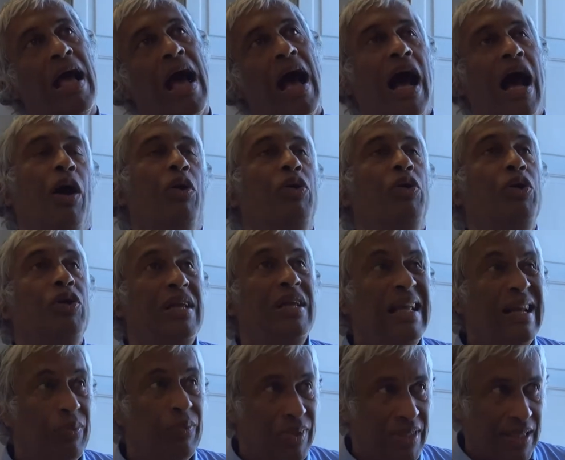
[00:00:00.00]
How do you
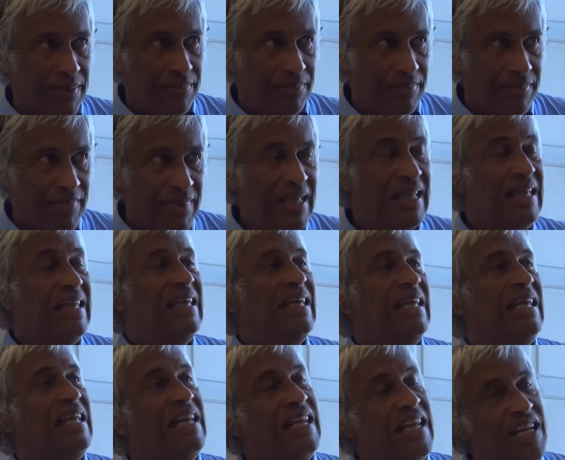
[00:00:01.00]
deal with them?
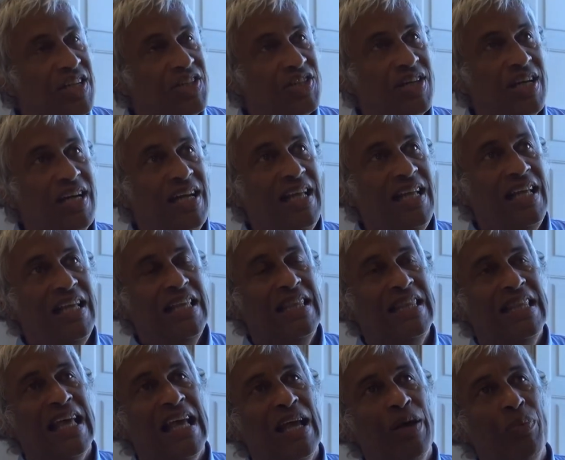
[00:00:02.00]
Initially,
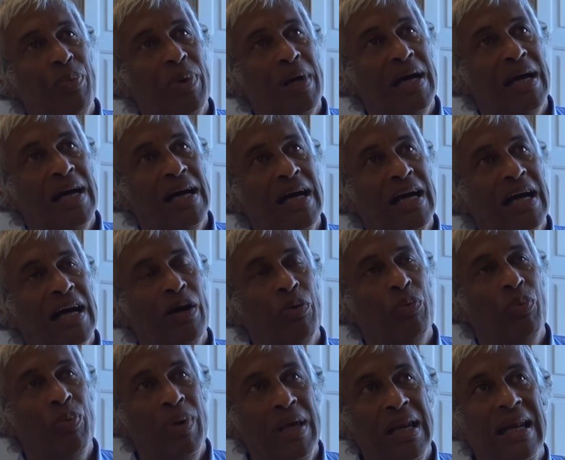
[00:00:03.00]
they
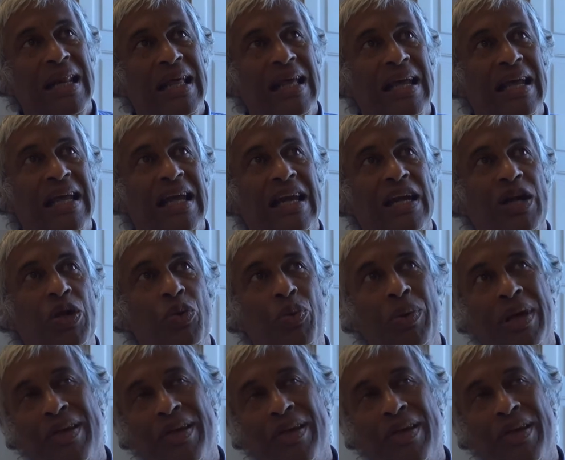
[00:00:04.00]
were willing to